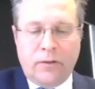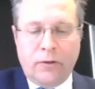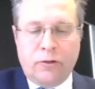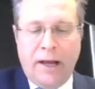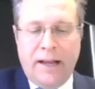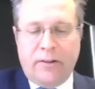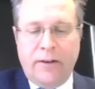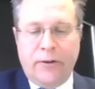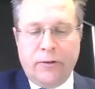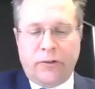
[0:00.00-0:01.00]
short answer,
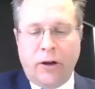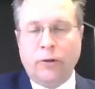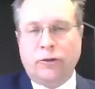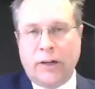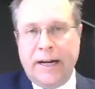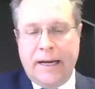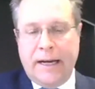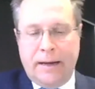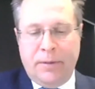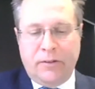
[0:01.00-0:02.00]
if you're a sole
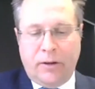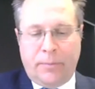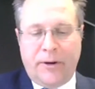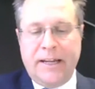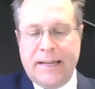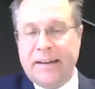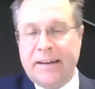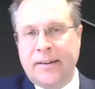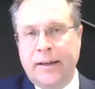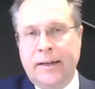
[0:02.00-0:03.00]
trader, business operator,
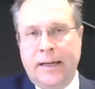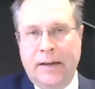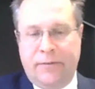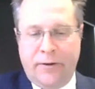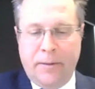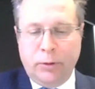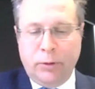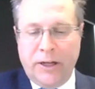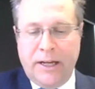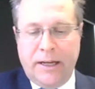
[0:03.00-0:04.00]
yes. If you're an
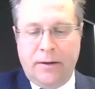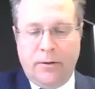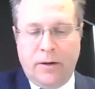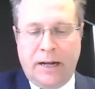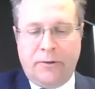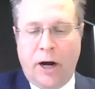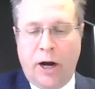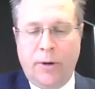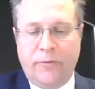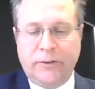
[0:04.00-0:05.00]
employee under a
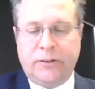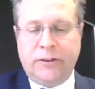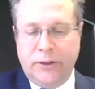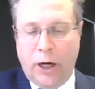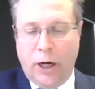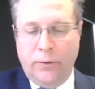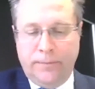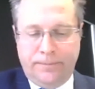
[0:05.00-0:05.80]
home office, no.